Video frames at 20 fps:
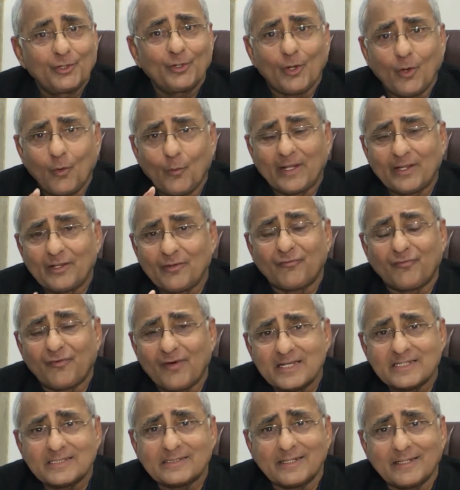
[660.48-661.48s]
you know when the
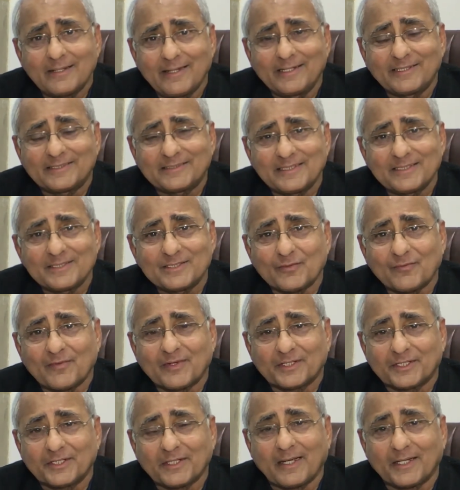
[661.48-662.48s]
first instance of
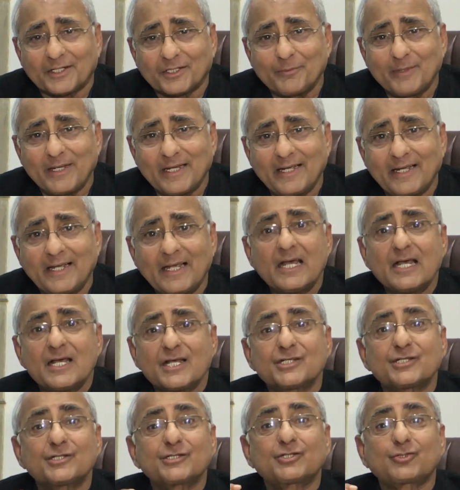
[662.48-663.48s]
Kashmiri
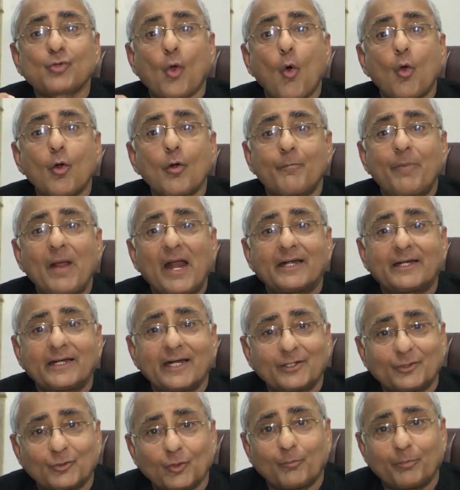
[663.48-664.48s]
stone
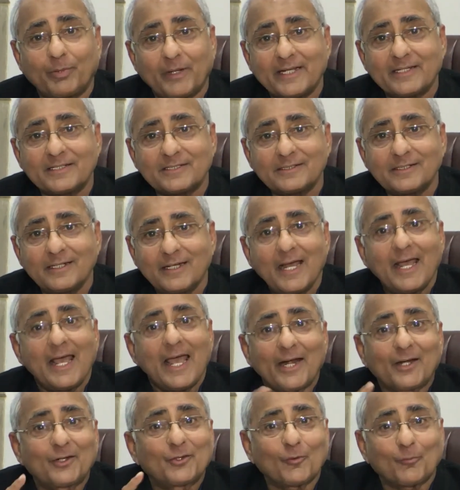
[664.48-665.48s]
pelting took place?
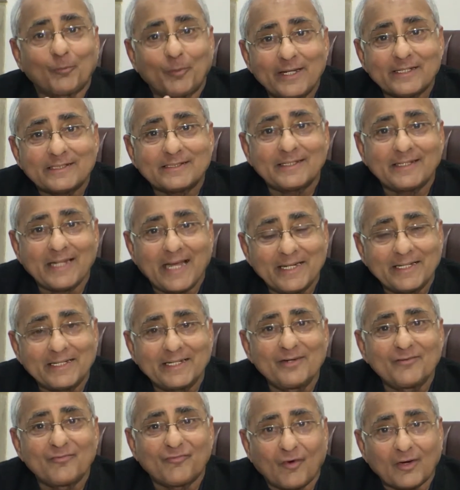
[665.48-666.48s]
It took place in
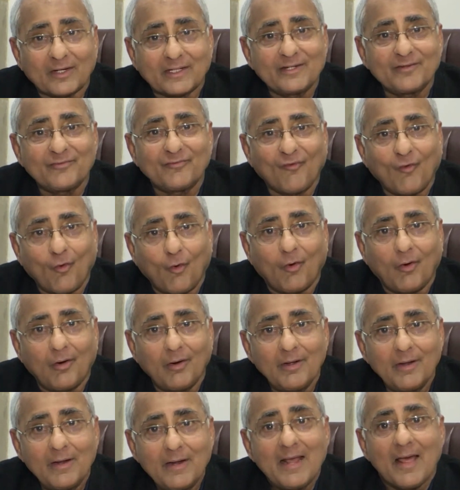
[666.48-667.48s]
1944.
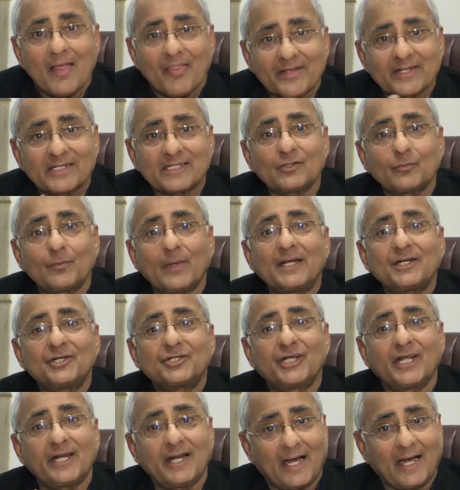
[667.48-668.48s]
This is when
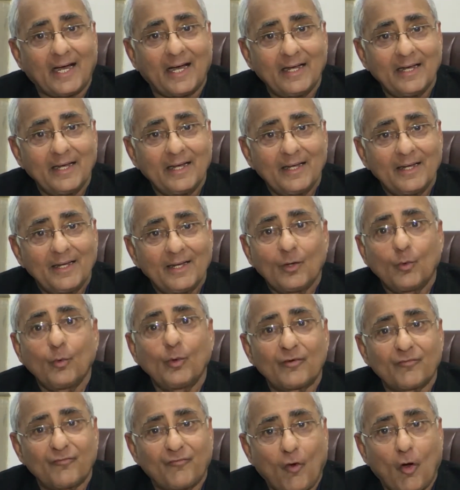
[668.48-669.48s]
Jinnah, who
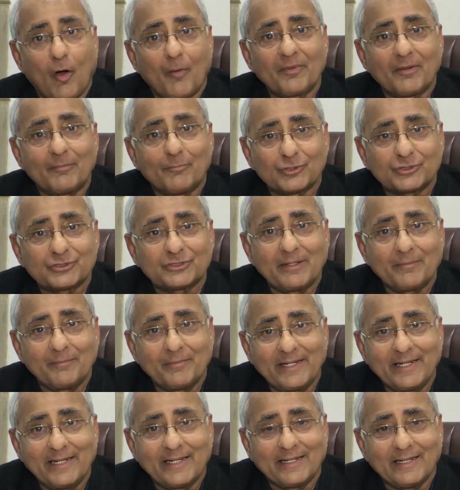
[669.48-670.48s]
had formed the Muslim
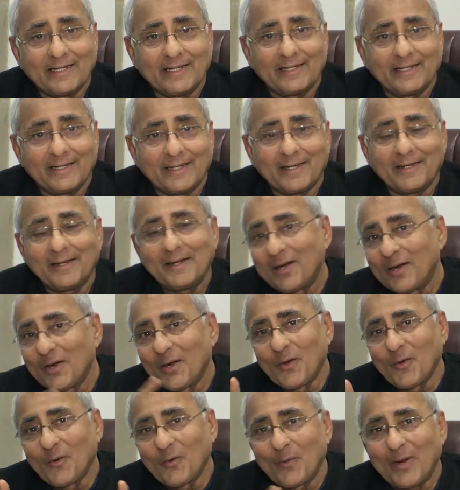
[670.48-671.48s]
League in India,
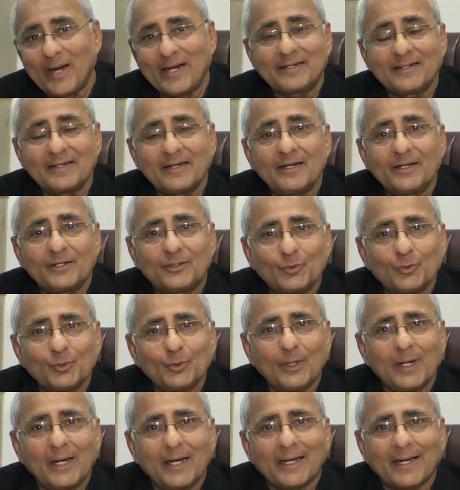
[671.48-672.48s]
went
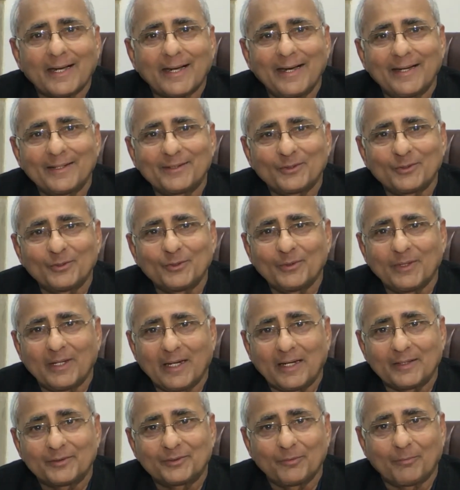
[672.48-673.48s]
to
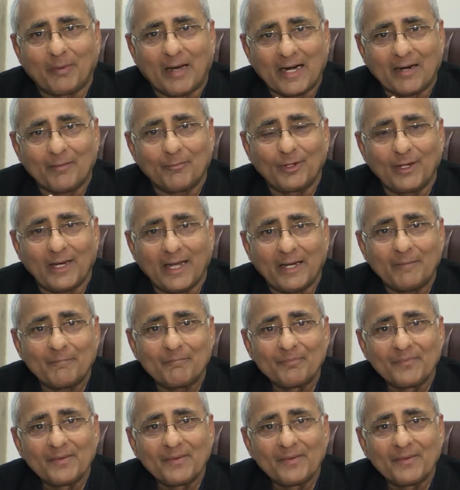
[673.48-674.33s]
Baramulla